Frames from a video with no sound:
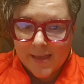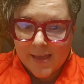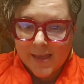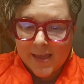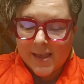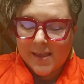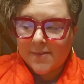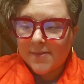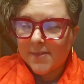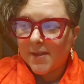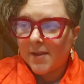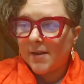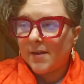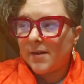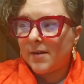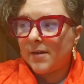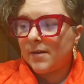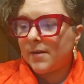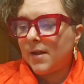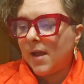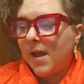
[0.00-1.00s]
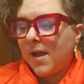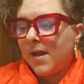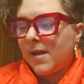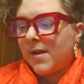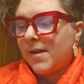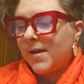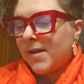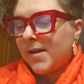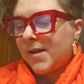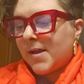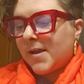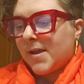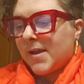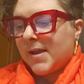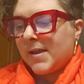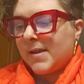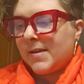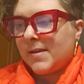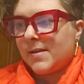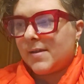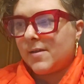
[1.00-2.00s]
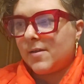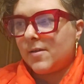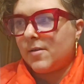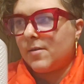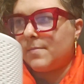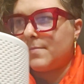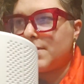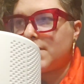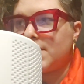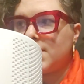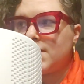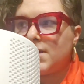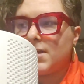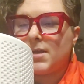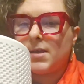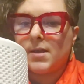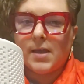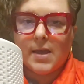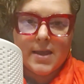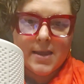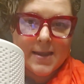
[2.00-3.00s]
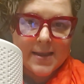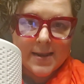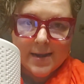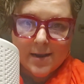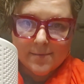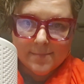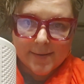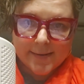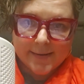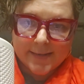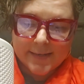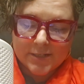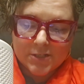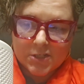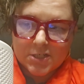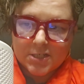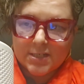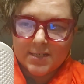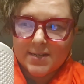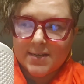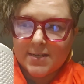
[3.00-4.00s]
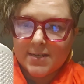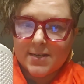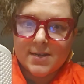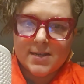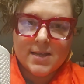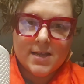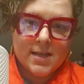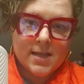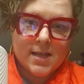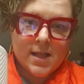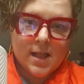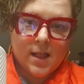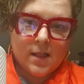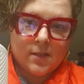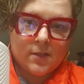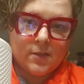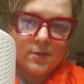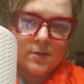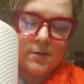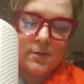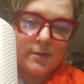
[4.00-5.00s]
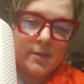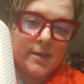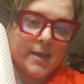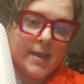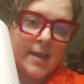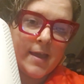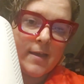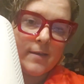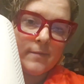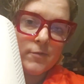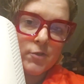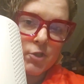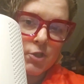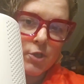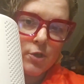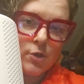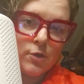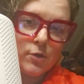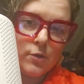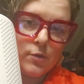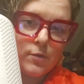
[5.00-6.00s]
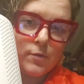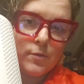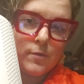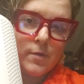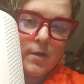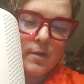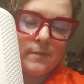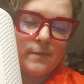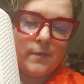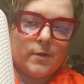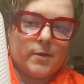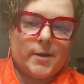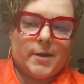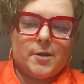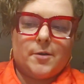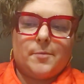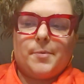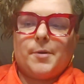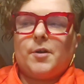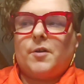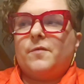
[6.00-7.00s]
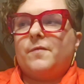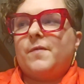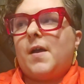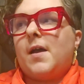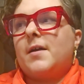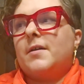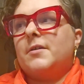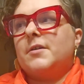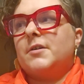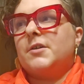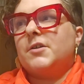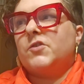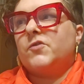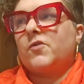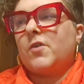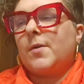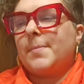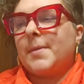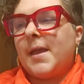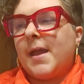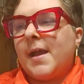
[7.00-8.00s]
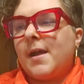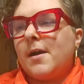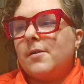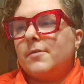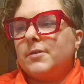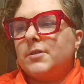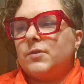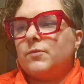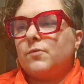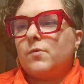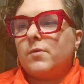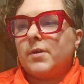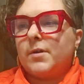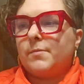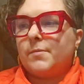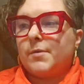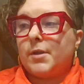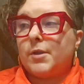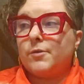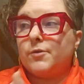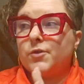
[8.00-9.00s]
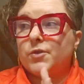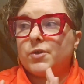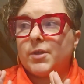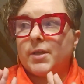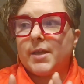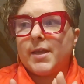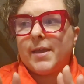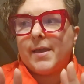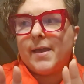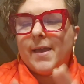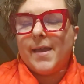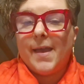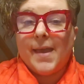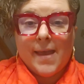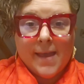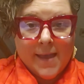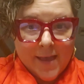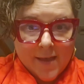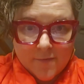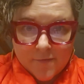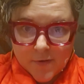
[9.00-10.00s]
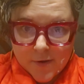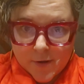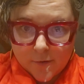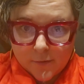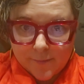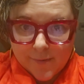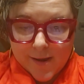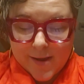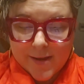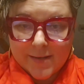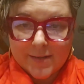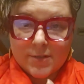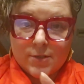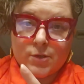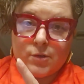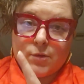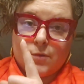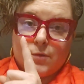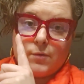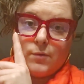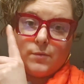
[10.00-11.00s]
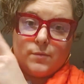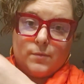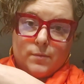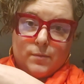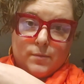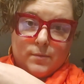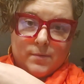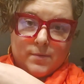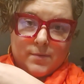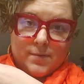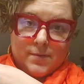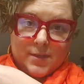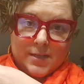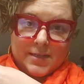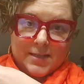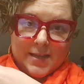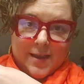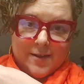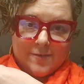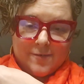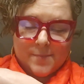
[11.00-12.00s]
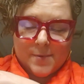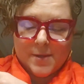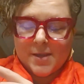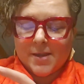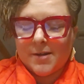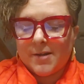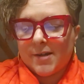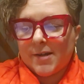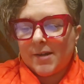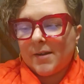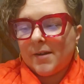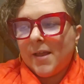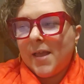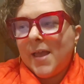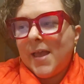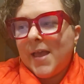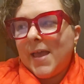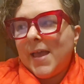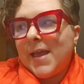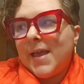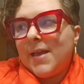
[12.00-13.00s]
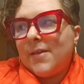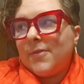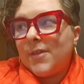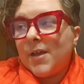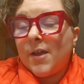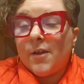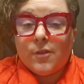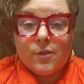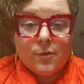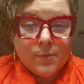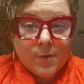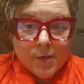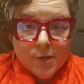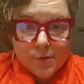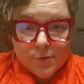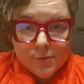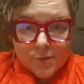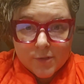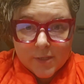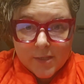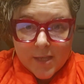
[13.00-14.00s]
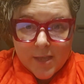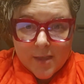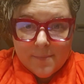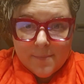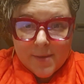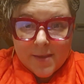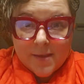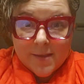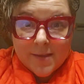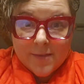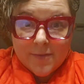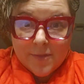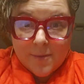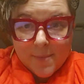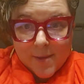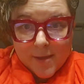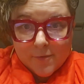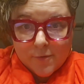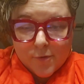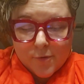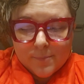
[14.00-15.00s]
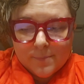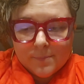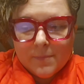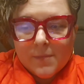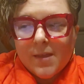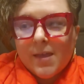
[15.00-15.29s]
Hey there, I am hanging out in my kitchen. Literally have two of our air purifiers from the house. One we usually have here right to the side of me here, and the other one usually keep in the bedroom.